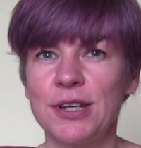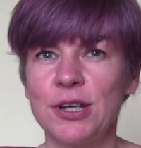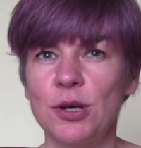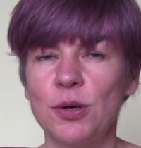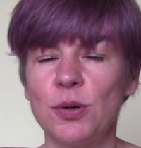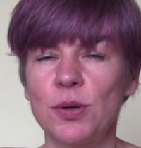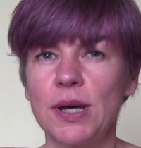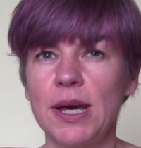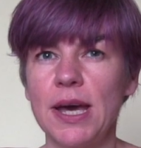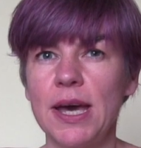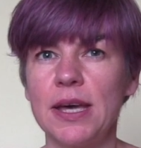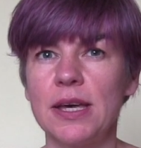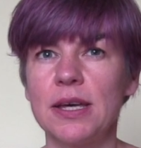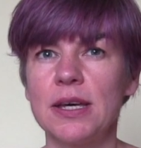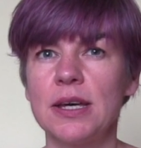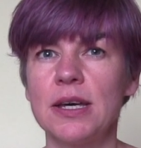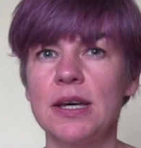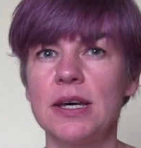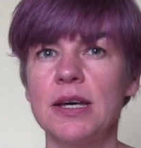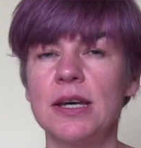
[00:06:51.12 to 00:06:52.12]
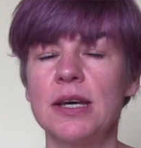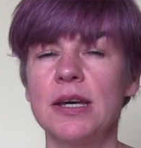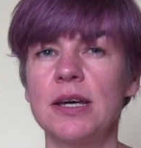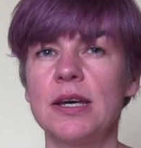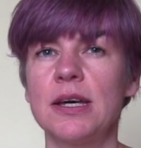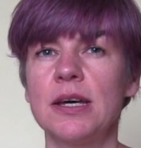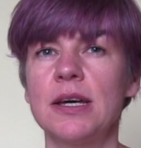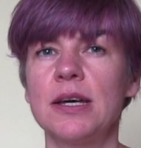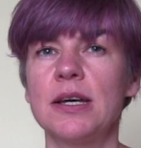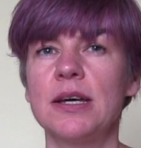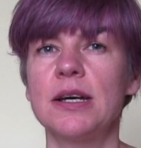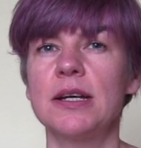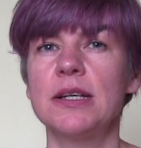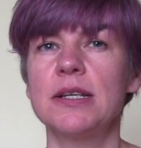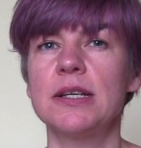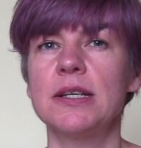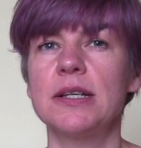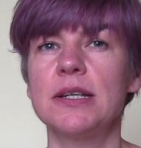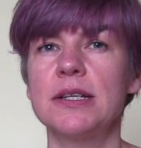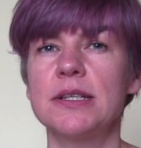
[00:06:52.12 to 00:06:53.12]
Okay,
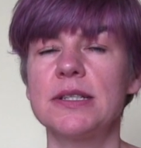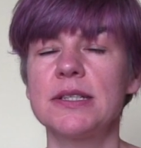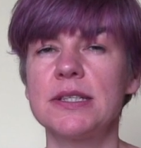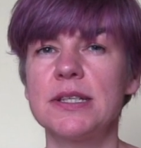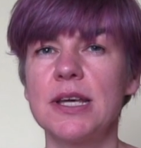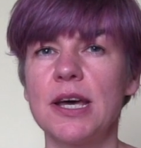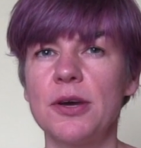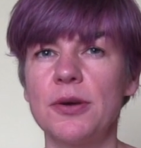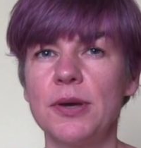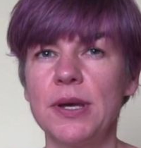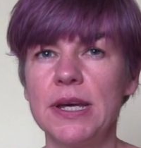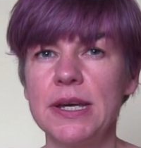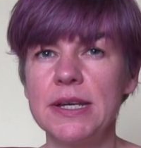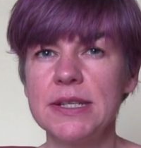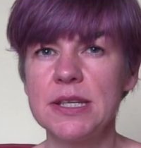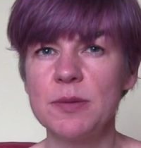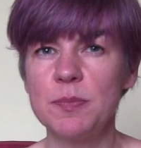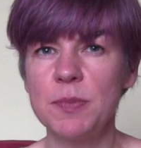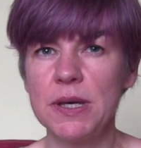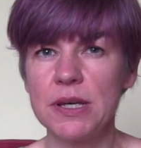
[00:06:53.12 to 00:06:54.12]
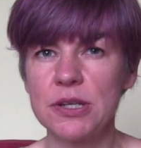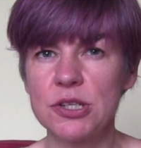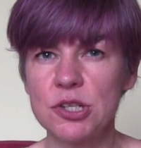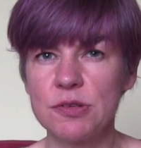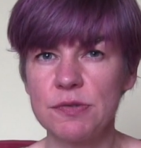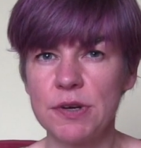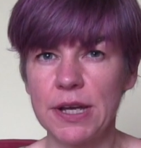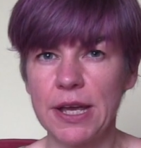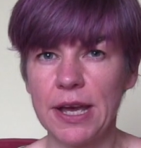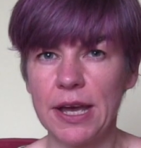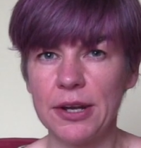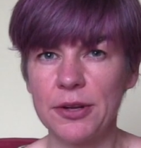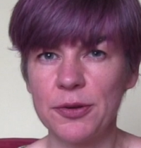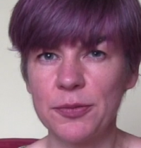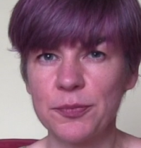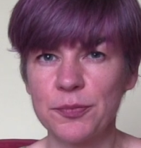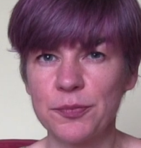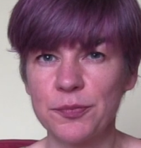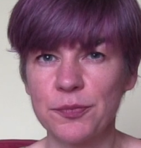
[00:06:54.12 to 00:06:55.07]
so here's the picture again.